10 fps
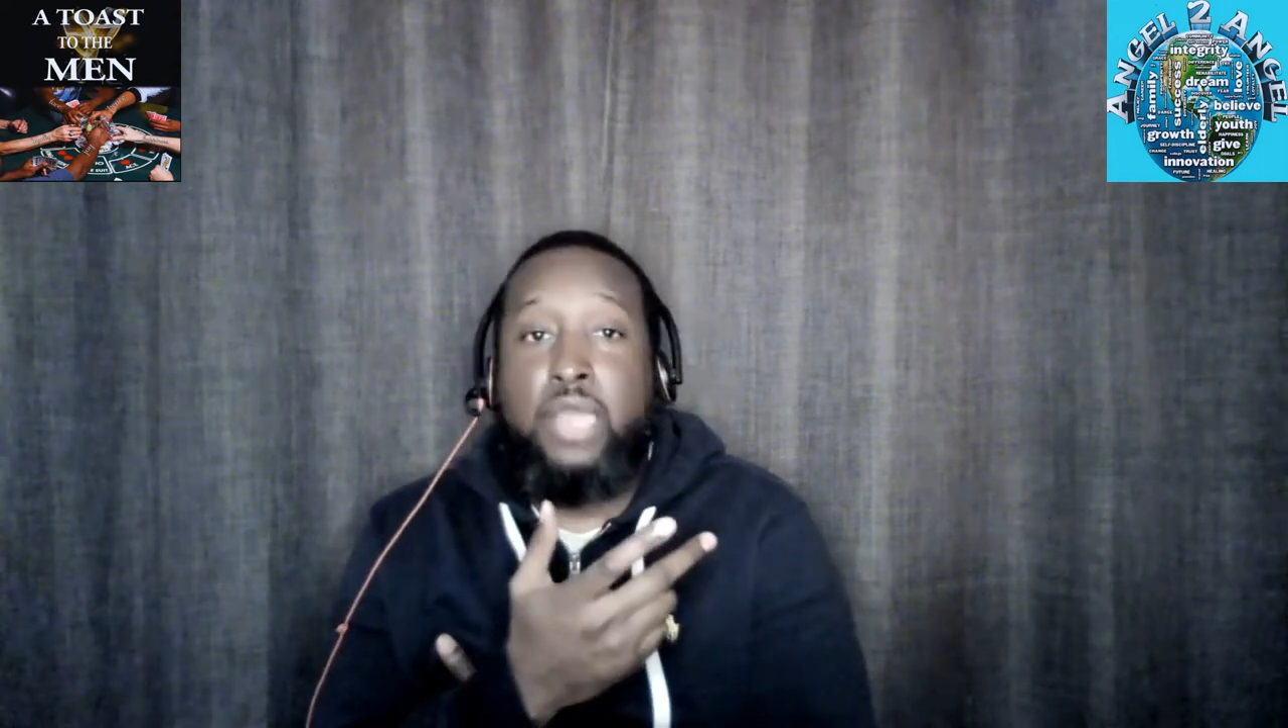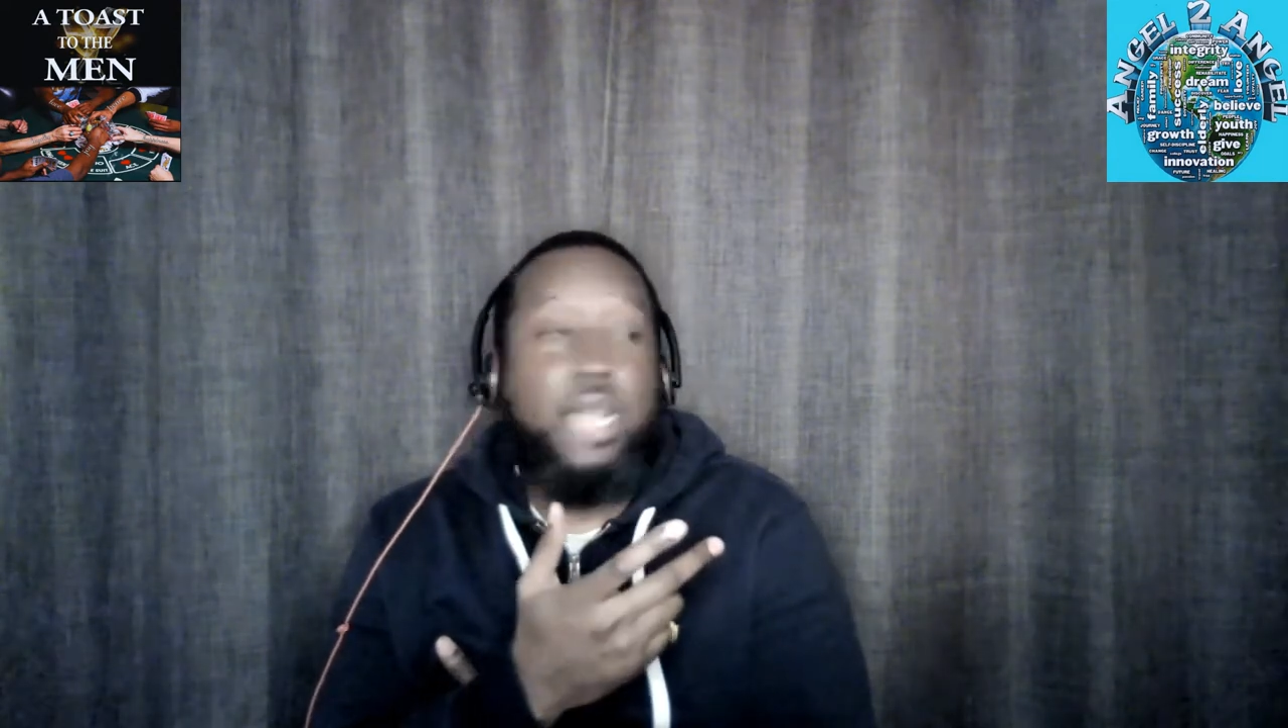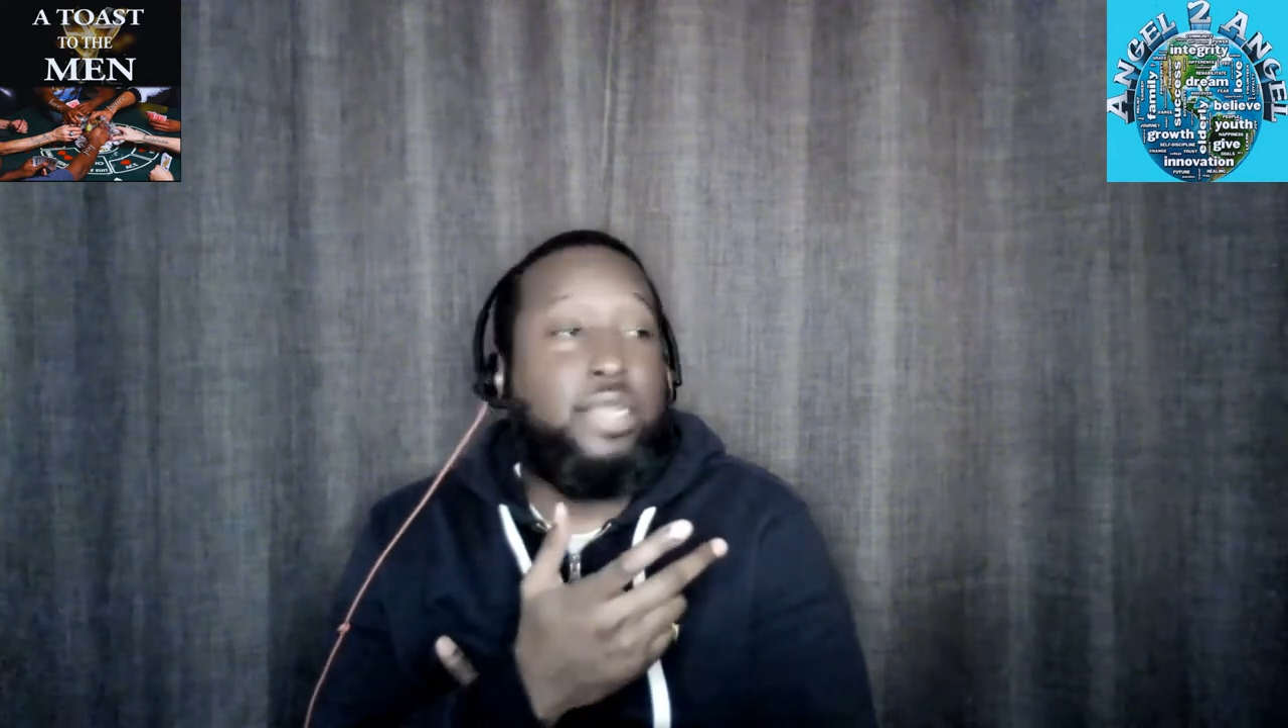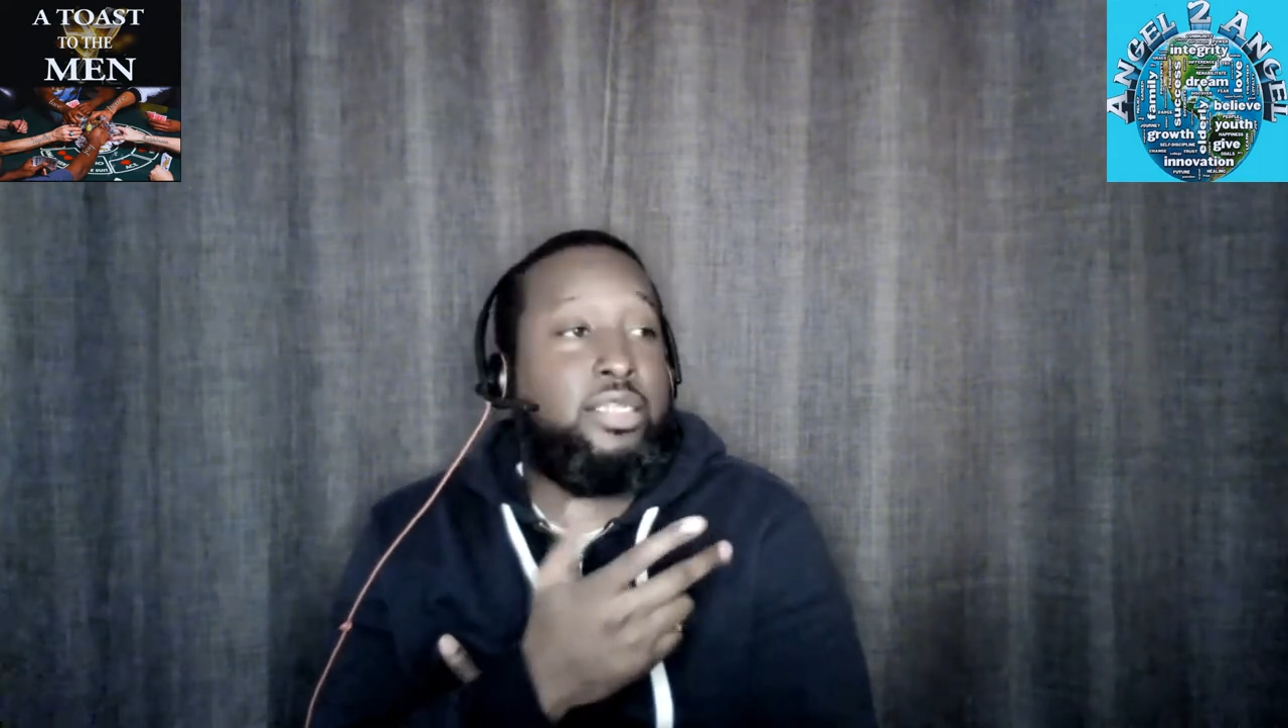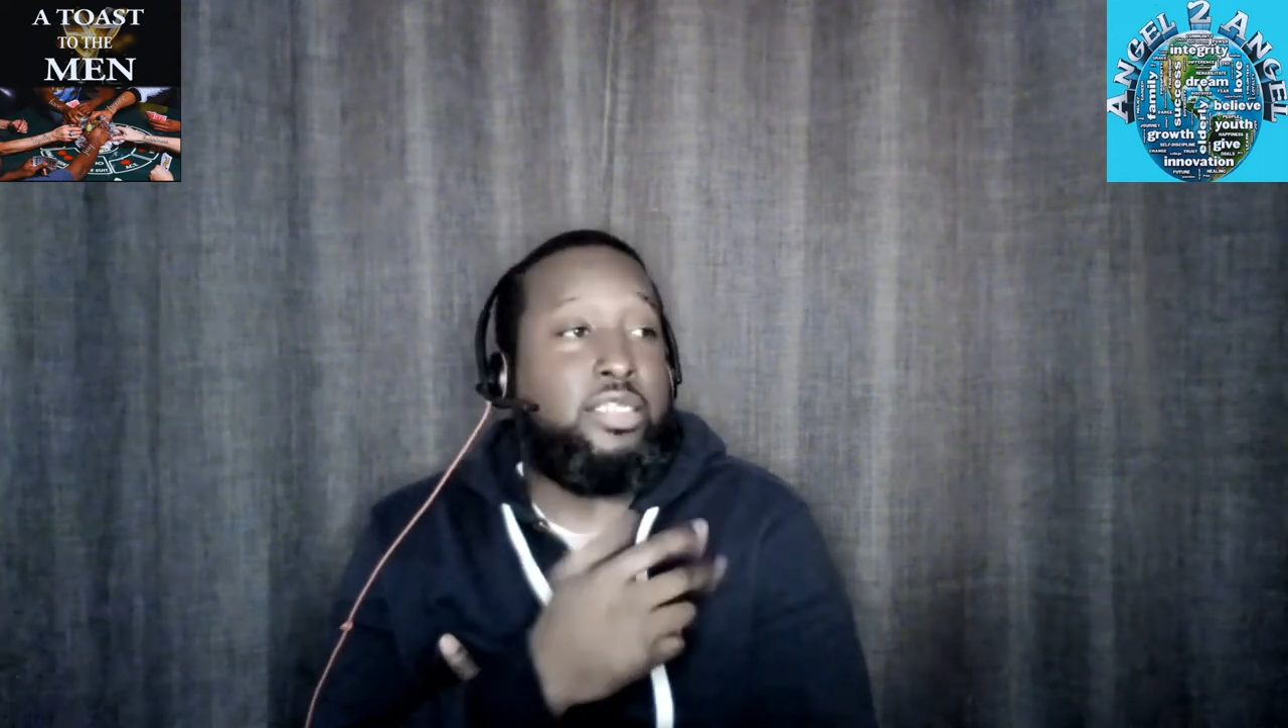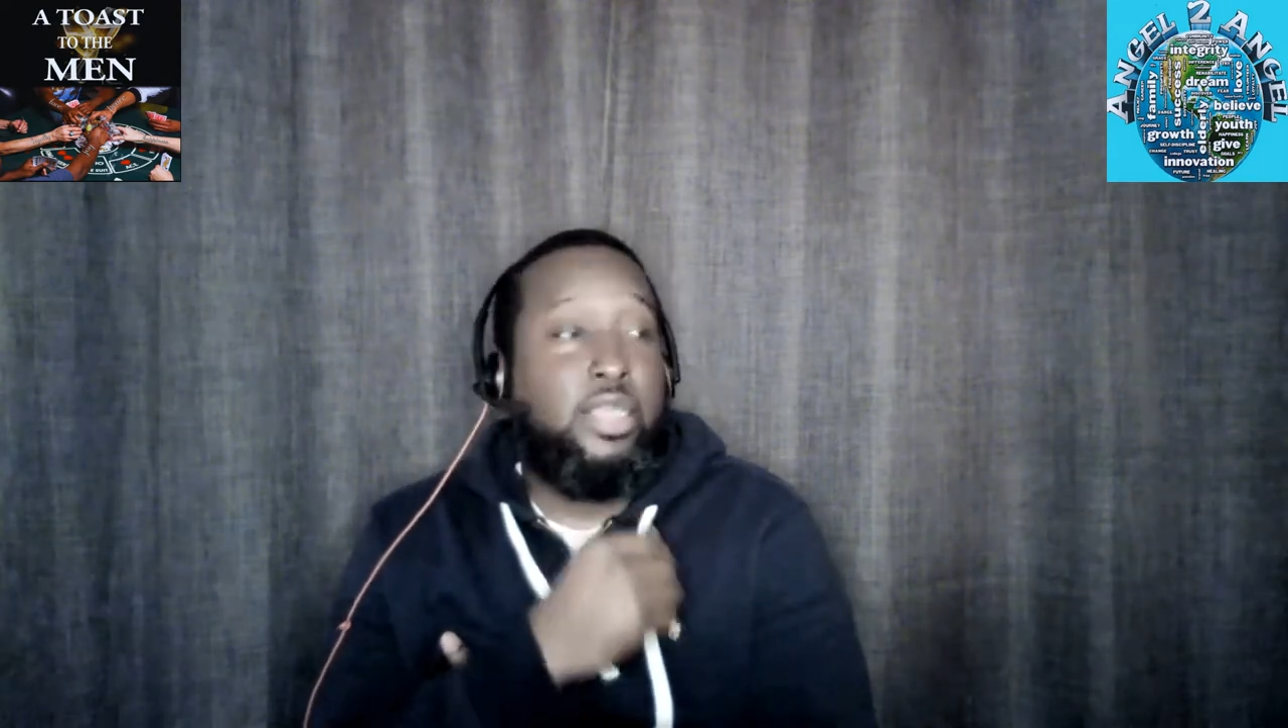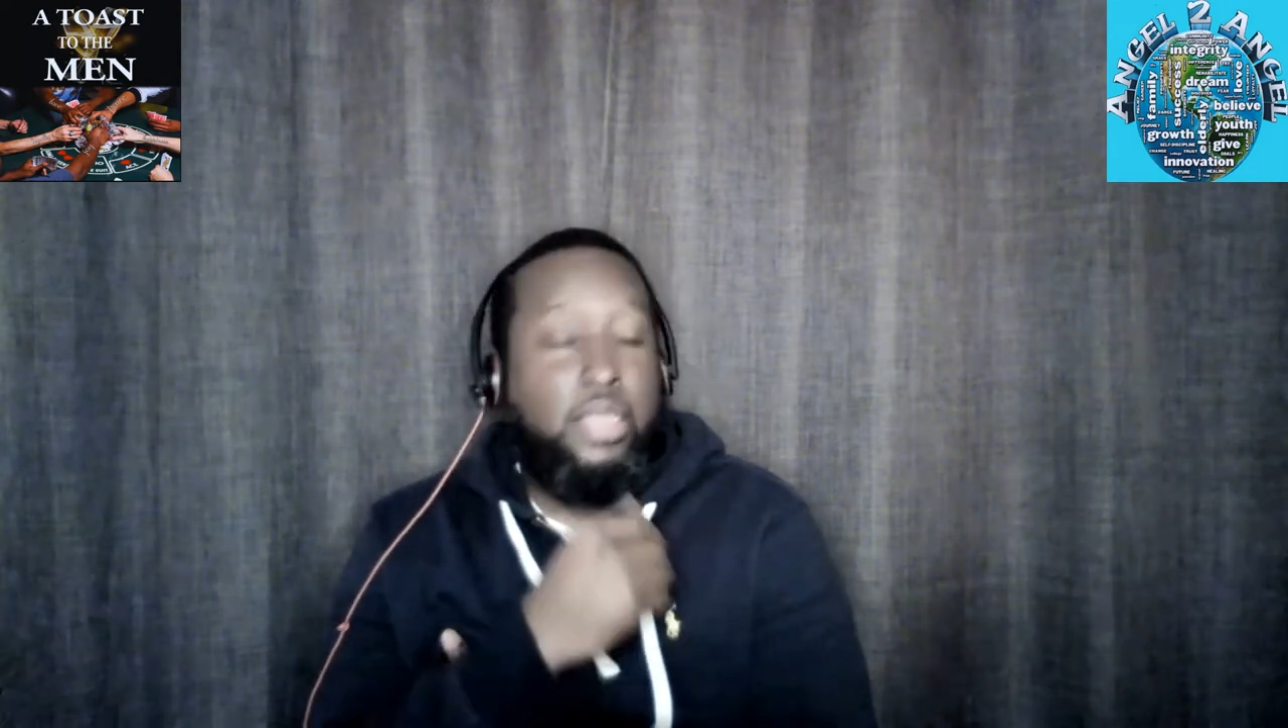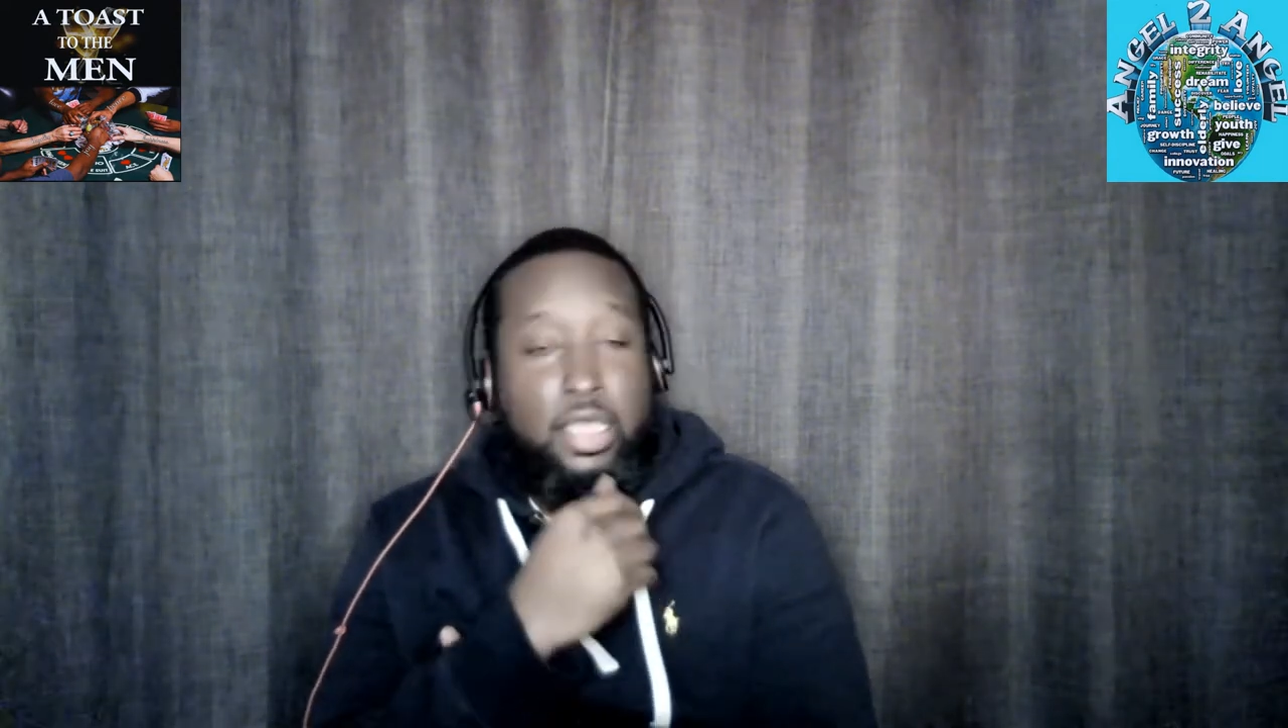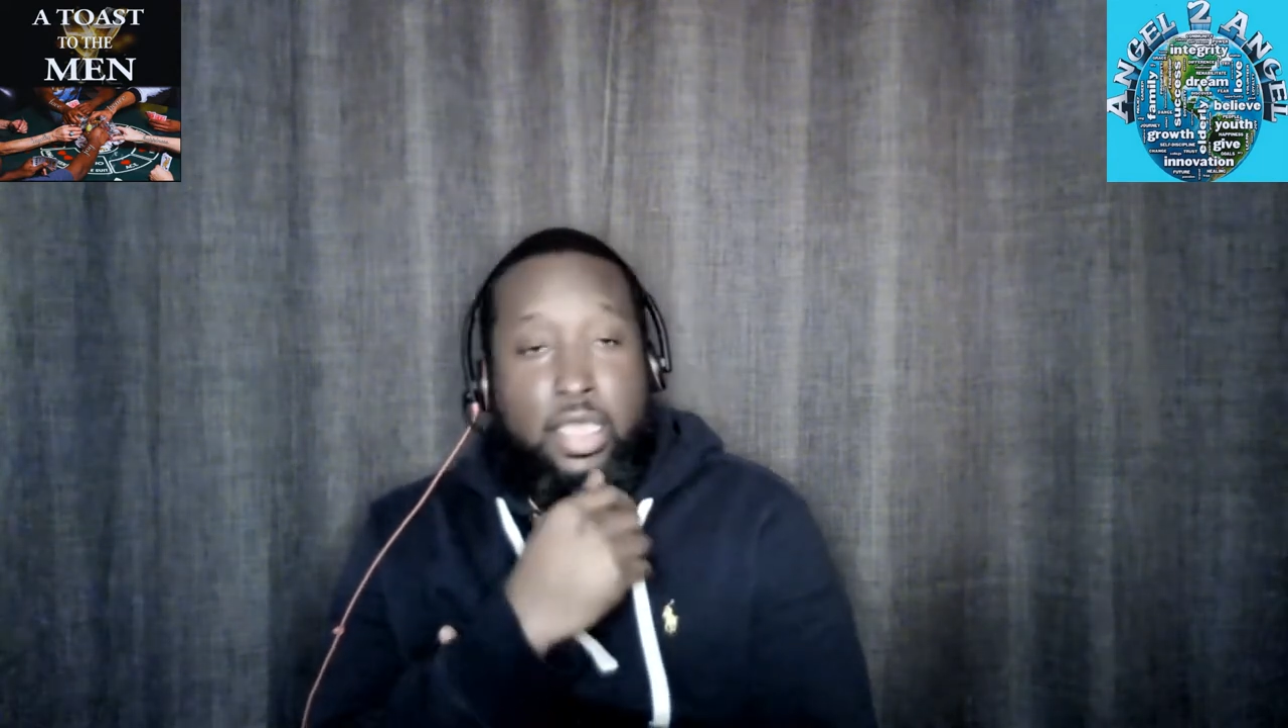knowledge.